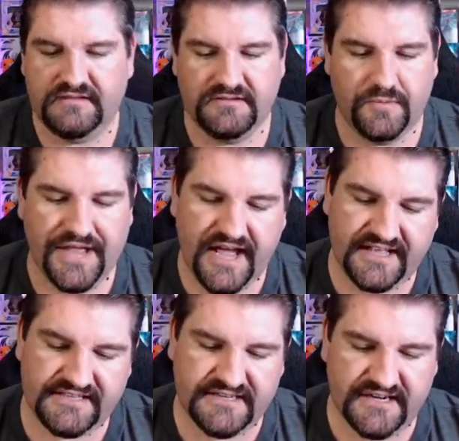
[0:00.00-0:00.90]
We
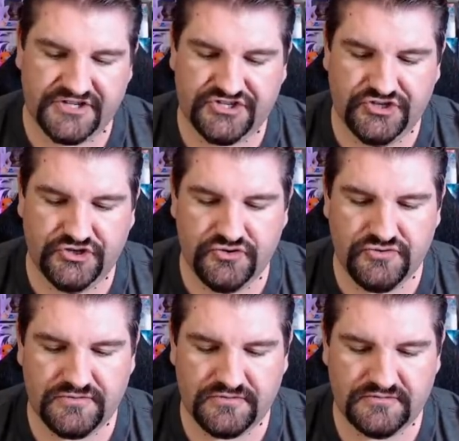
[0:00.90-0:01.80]
got uh, two
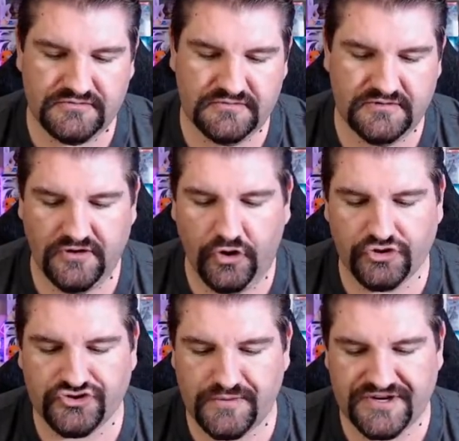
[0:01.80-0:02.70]

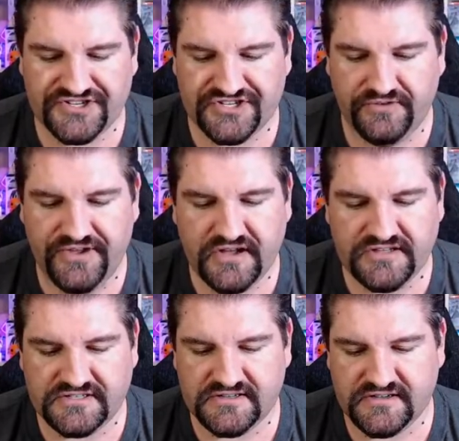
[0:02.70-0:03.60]
ultra rare
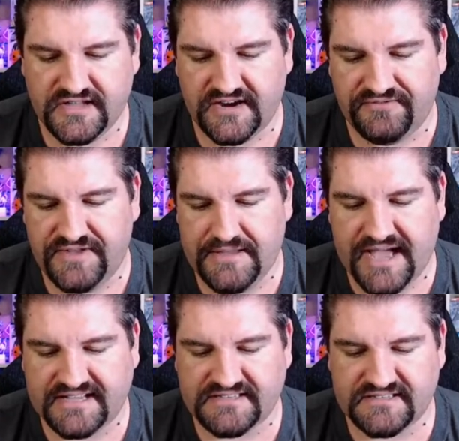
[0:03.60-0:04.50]
Sylveons. Got a
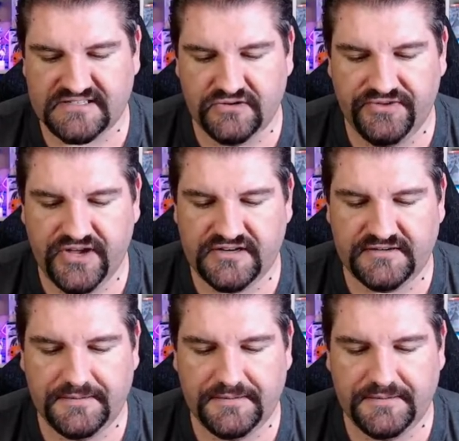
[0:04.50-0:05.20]
VMAX Sylveon.